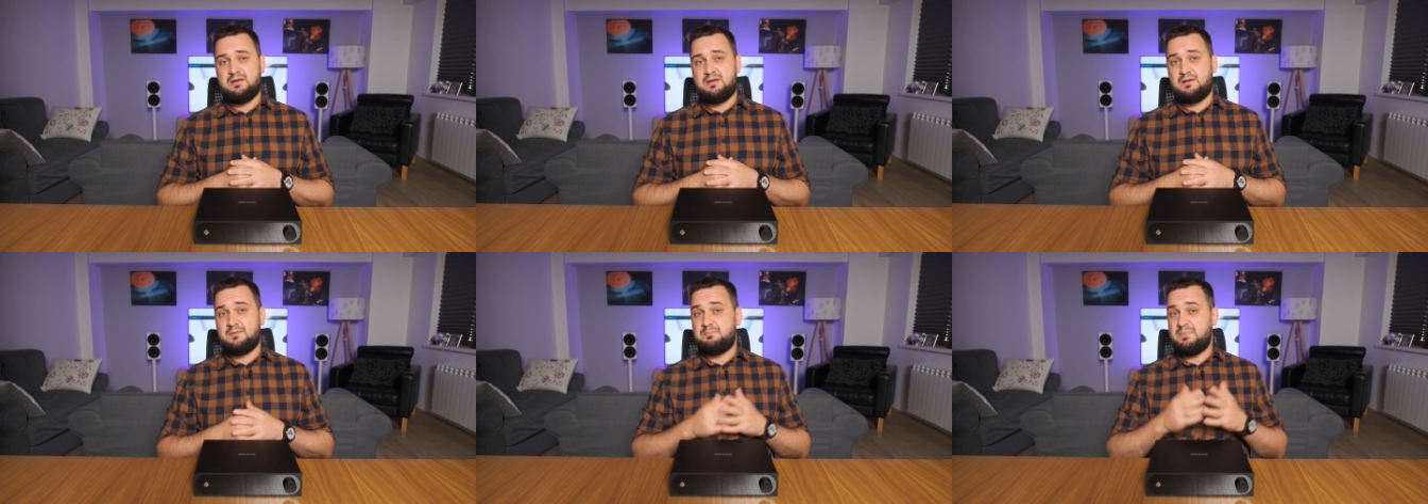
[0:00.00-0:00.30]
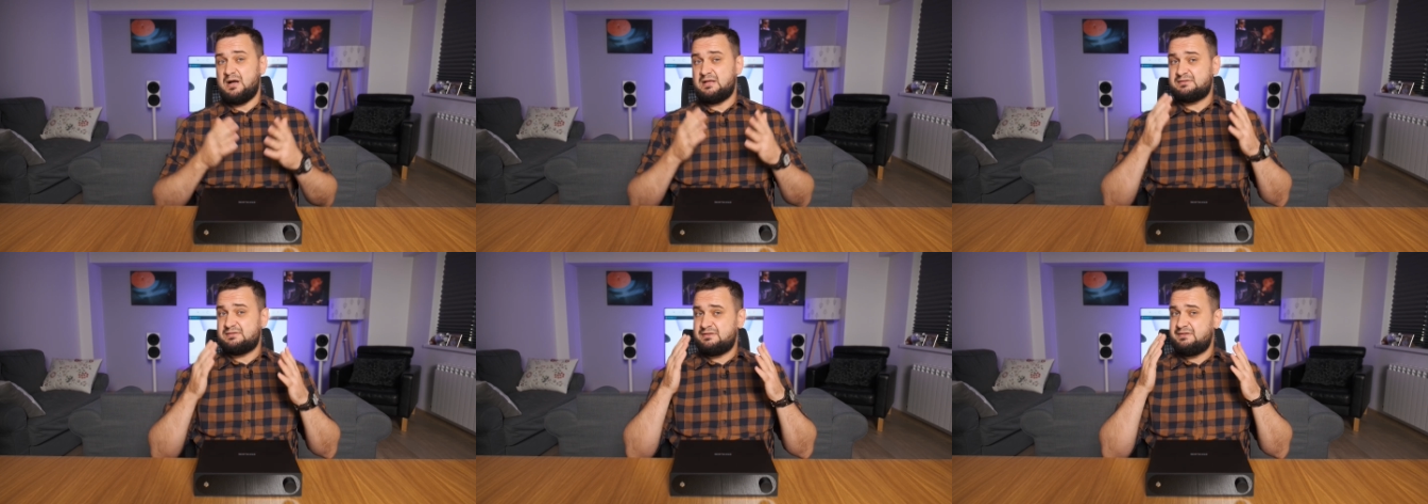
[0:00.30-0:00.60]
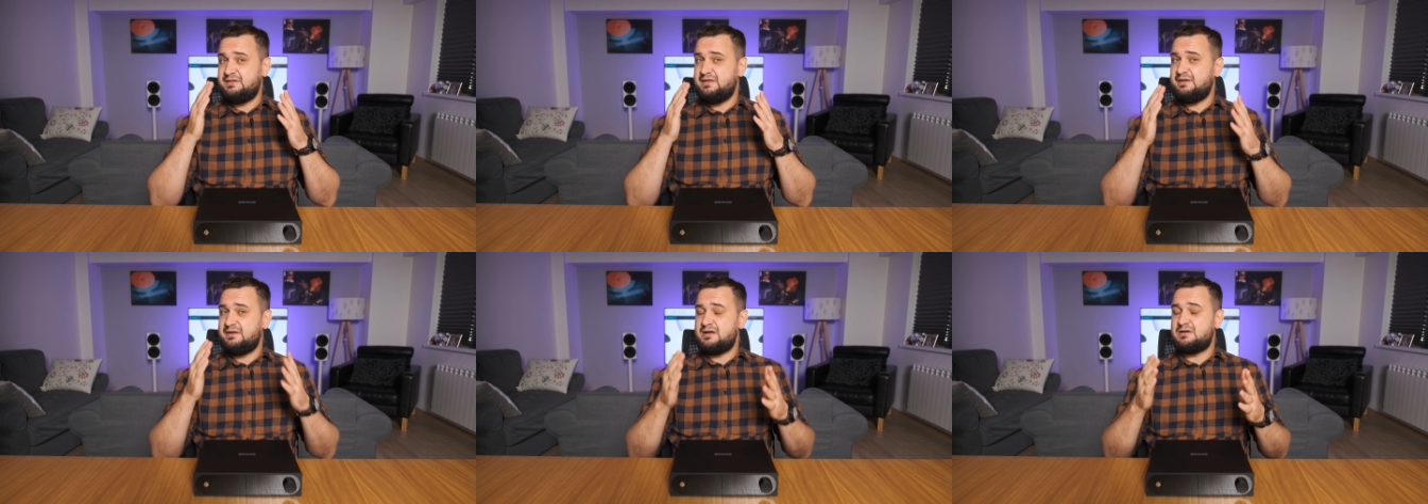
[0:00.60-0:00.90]
But
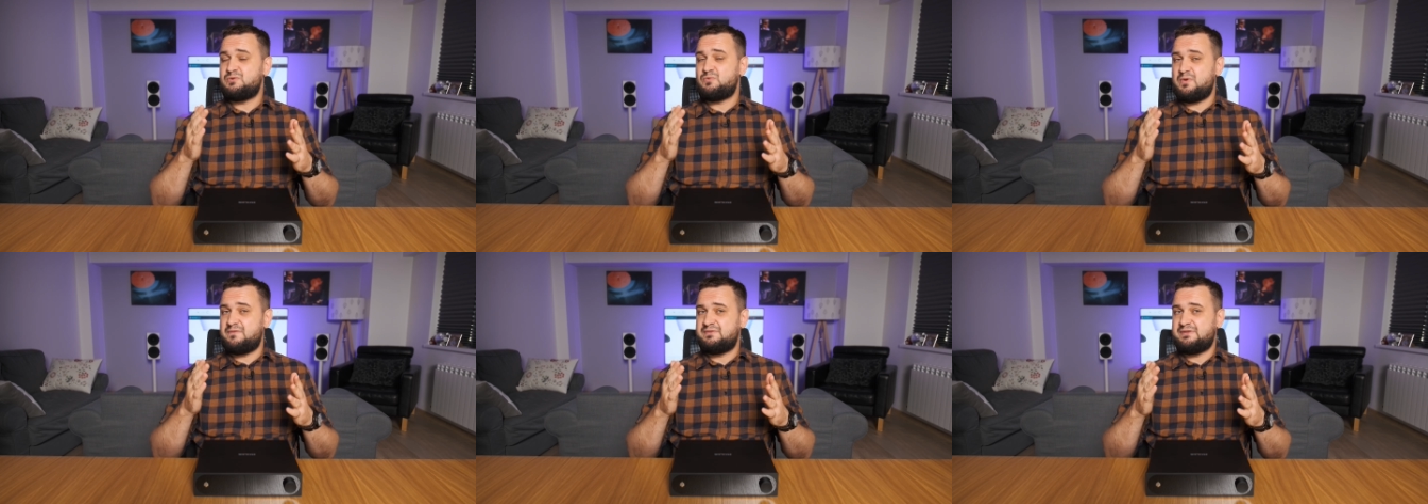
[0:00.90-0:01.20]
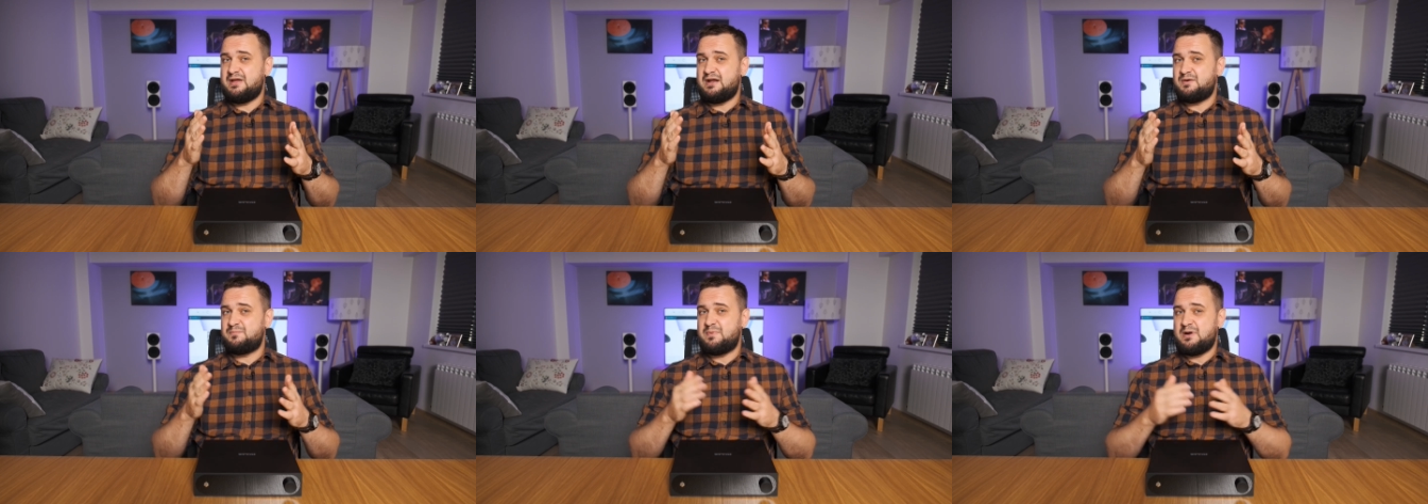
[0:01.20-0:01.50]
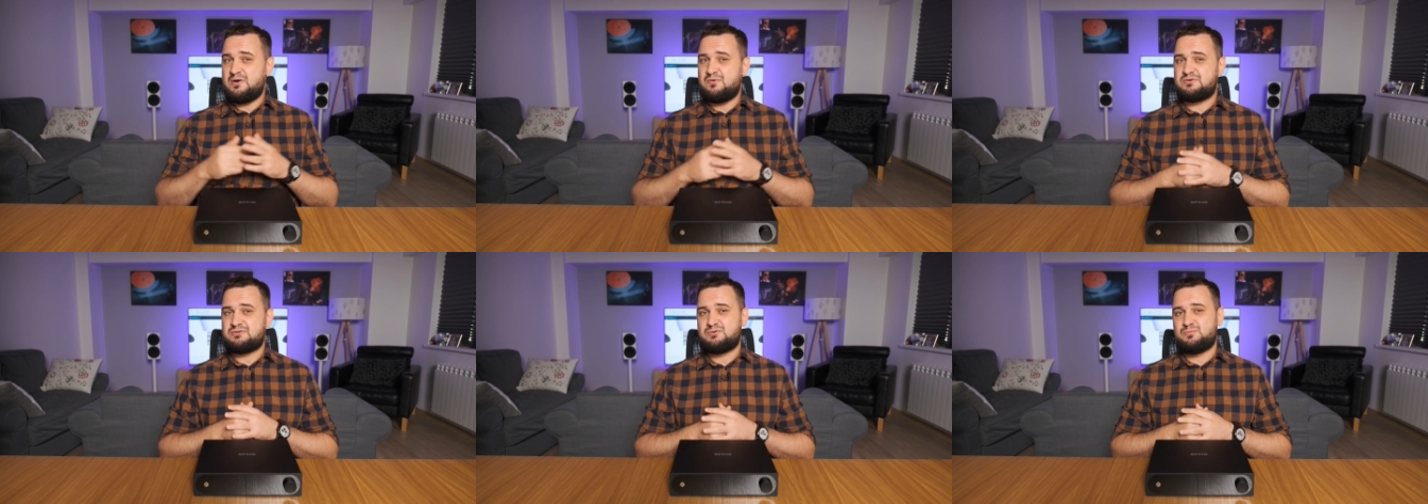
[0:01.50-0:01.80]
tinker with their
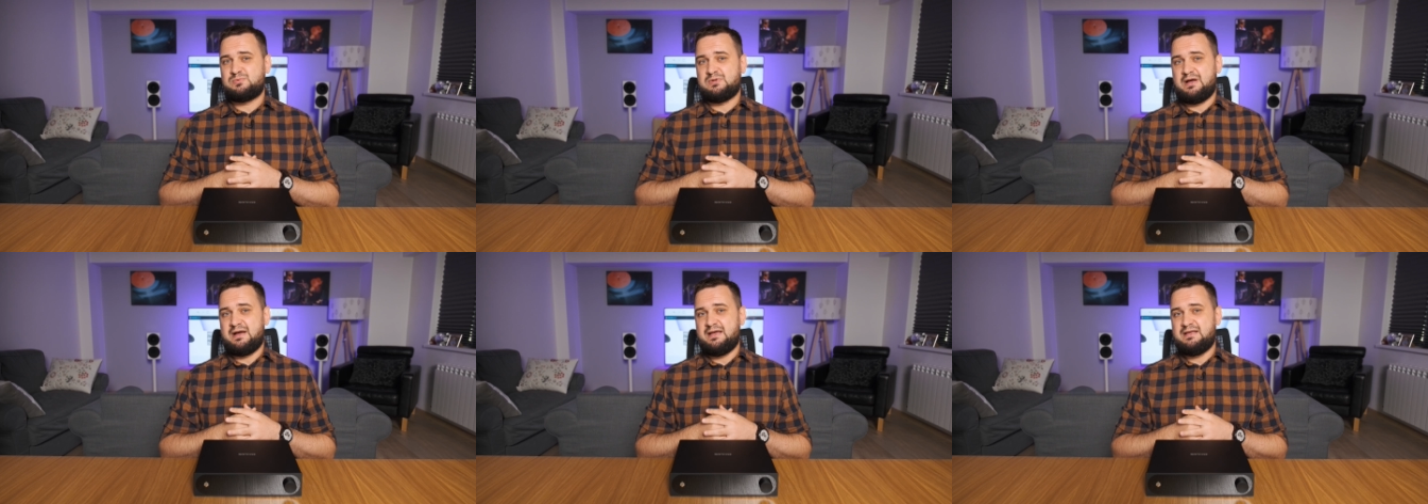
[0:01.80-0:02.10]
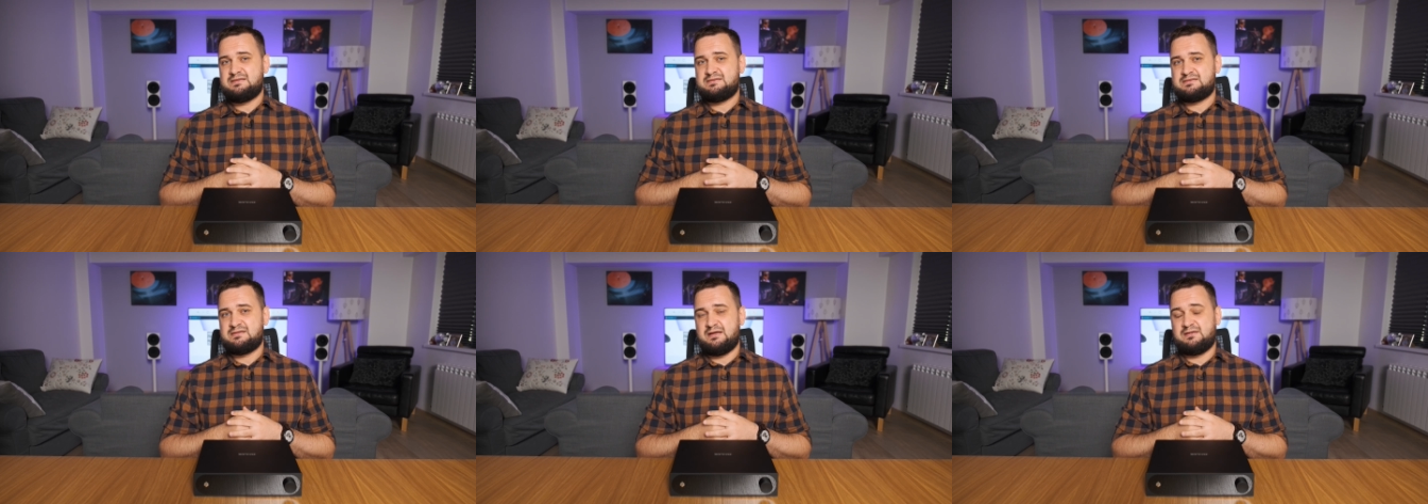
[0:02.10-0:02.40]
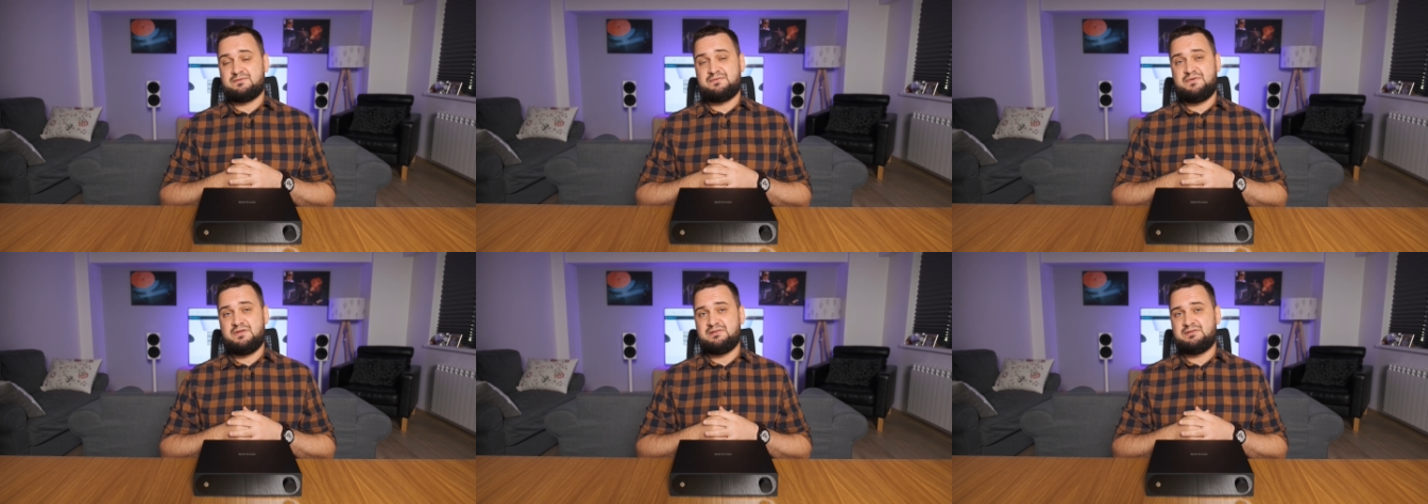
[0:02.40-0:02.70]
power supplies
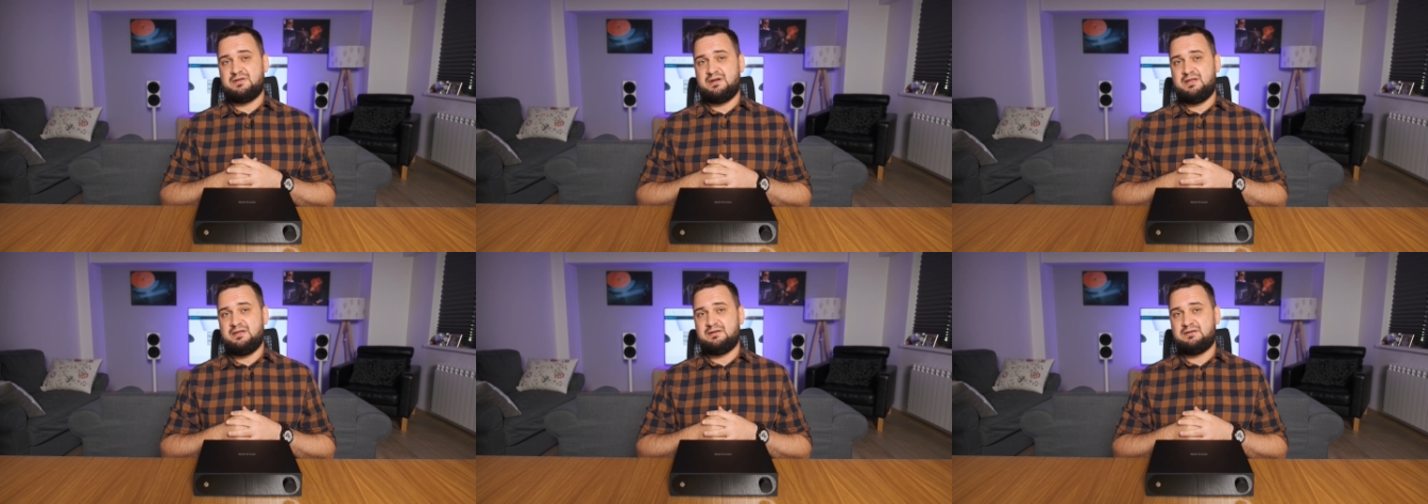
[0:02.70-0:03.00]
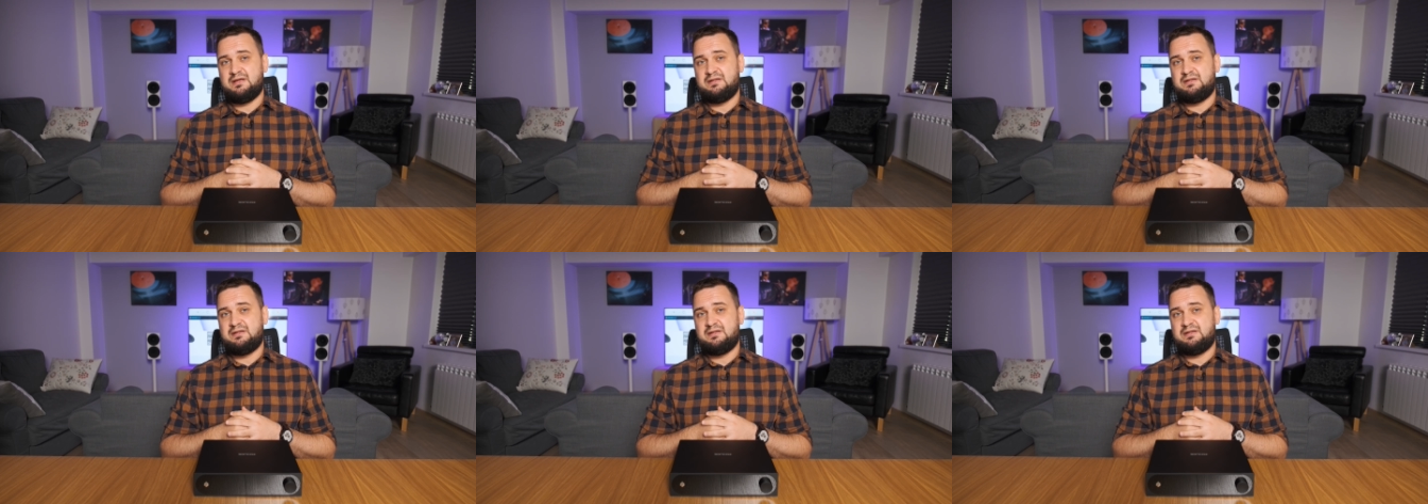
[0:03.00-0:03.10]
and filtering,